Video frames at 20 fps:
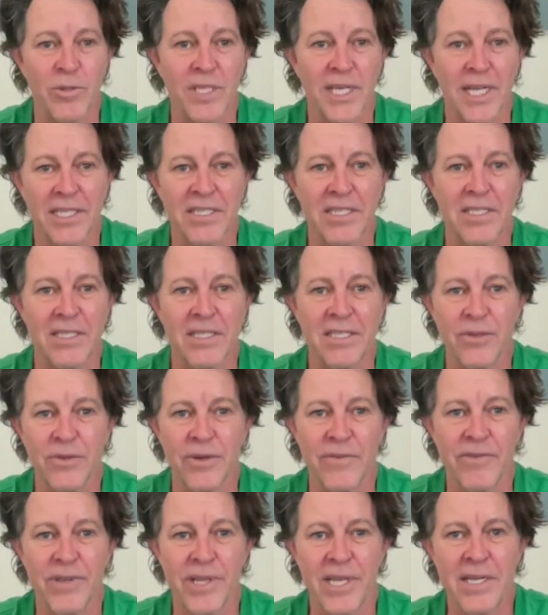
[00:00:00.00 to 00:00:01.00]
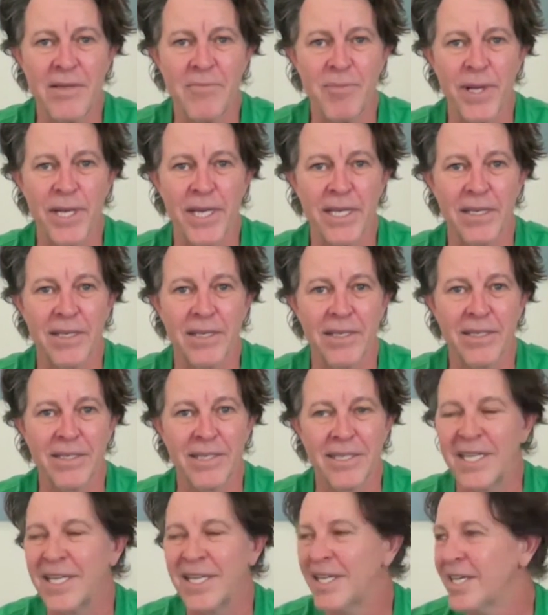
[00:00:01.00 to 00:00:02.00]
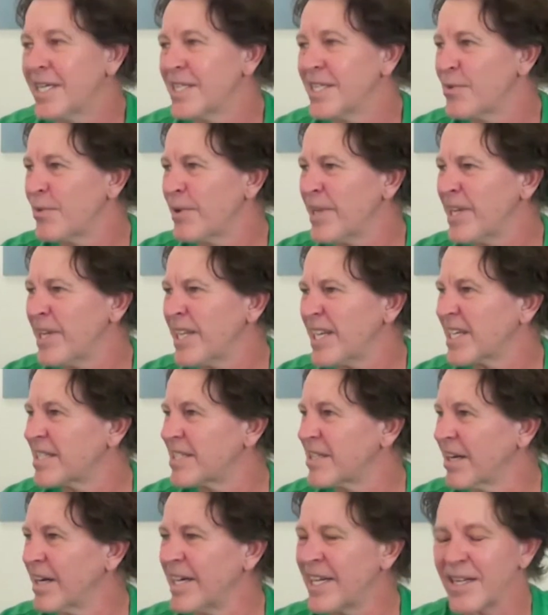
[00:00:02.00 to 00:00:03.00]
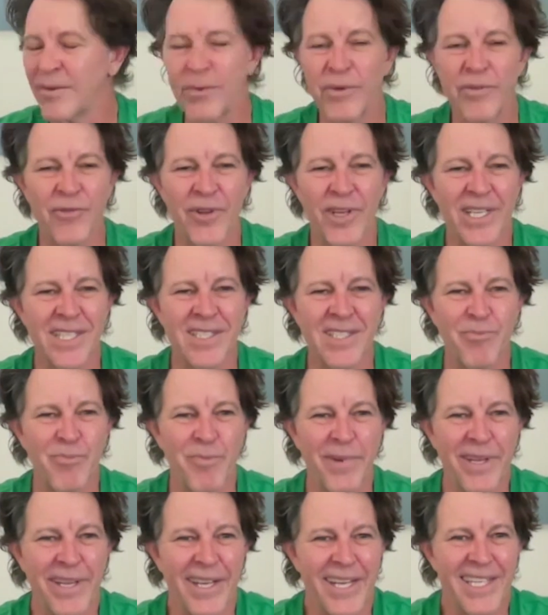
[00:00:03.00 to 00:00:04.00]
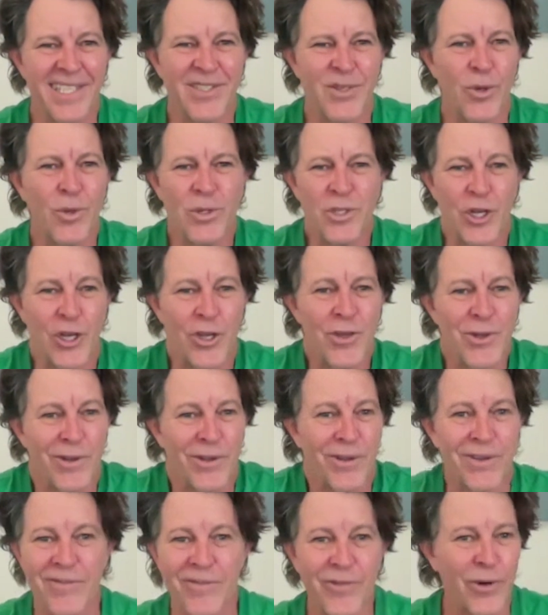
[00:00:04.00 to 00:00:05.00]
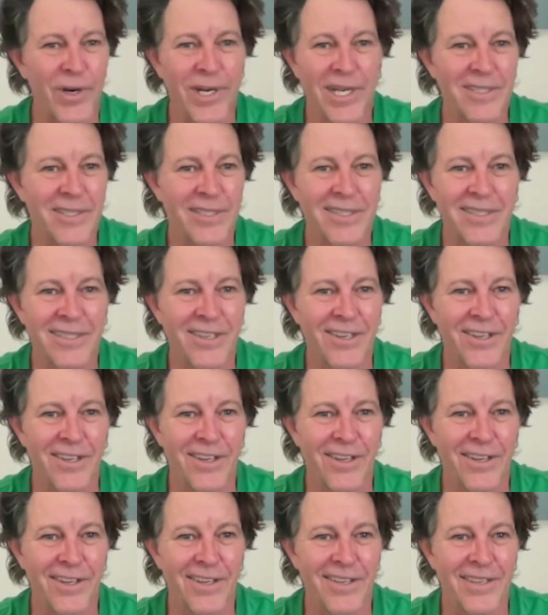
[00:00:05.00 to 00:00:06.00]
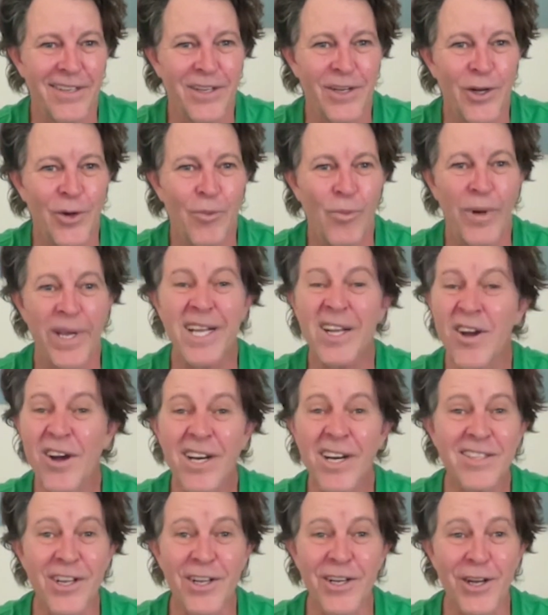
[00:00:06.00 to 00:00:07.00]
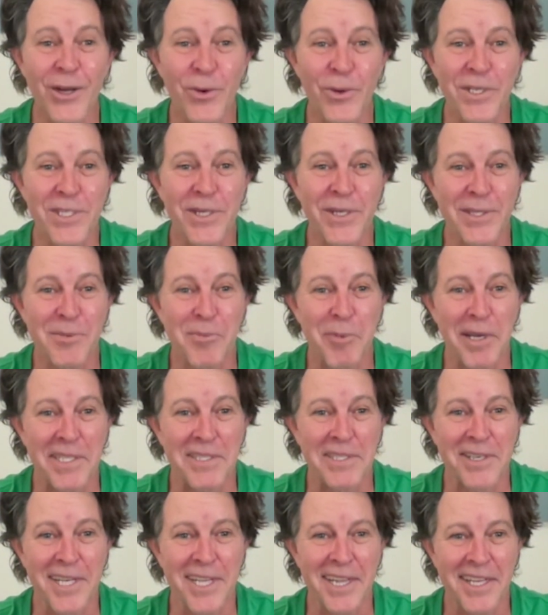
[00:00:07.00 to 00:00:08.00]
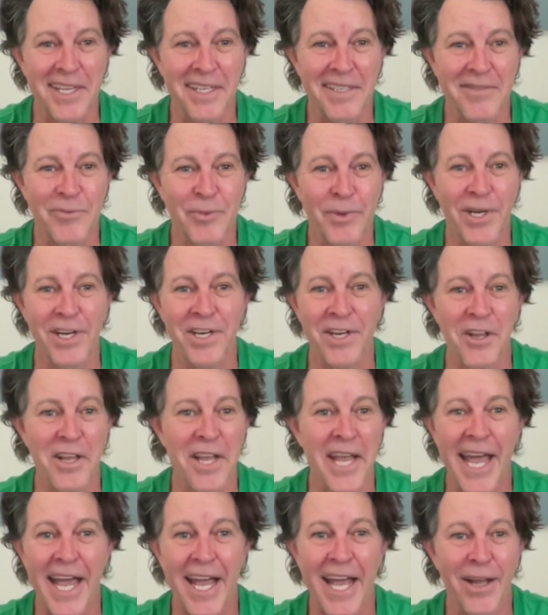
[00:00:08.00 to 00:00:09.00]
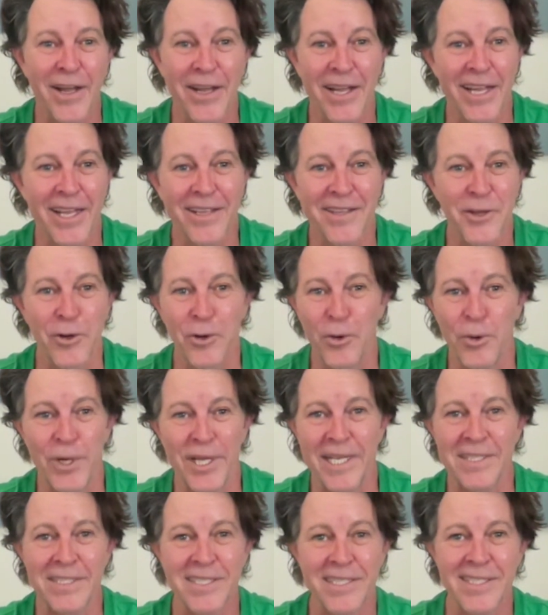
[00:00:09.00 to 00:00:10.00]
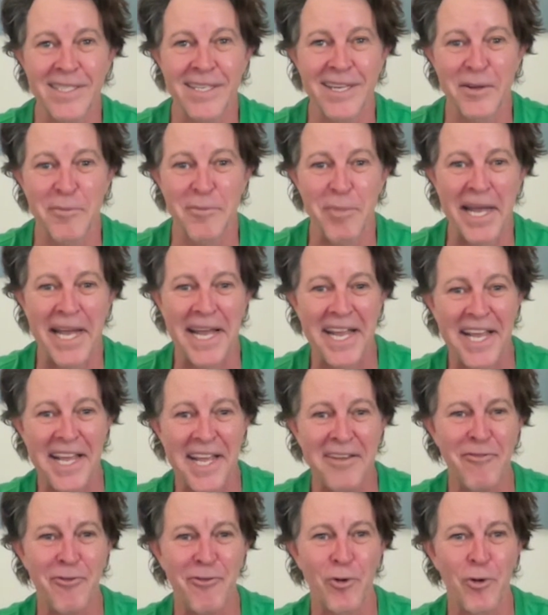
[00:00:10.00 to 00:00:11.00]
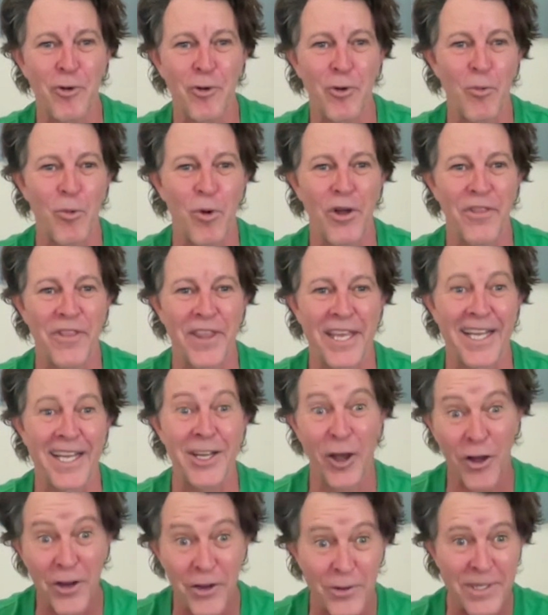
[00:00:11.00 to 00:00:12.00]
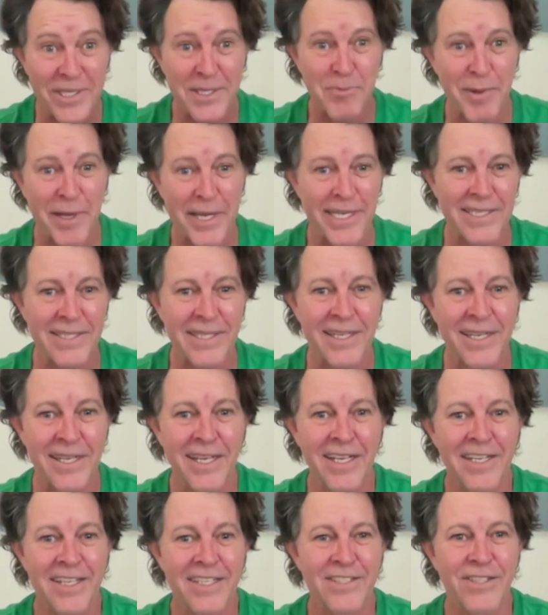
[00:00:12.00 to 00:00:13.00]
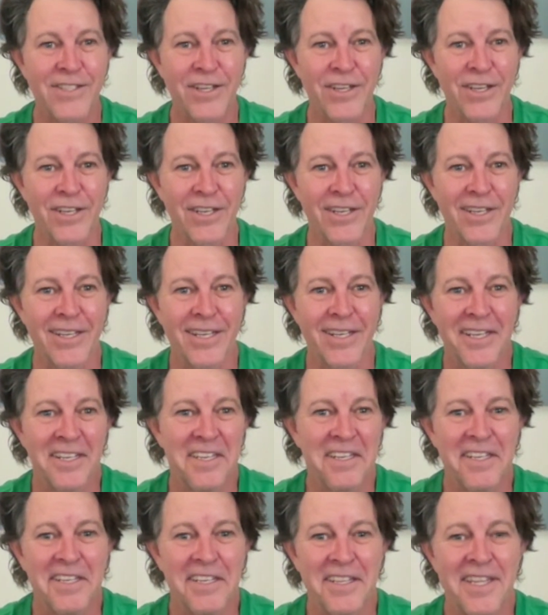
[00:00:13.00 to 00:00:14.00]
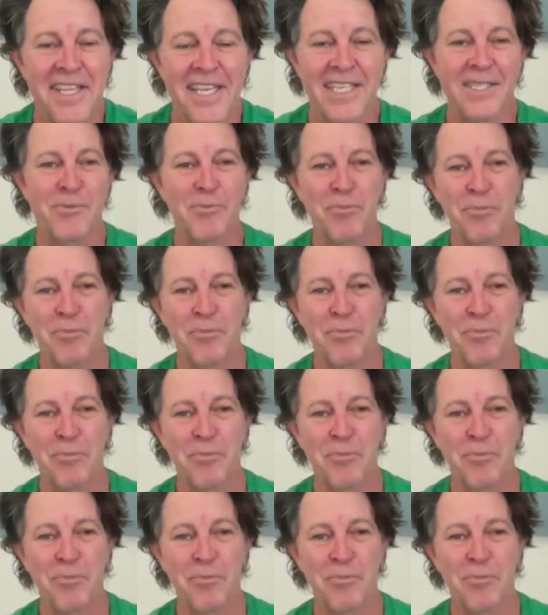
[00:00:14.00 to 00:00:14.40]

touches to everything, but it's really exciting. It's all new for us. So we kind of don't know what to expect either. We don't know how the audience is going to behave or what they're going to expect. So there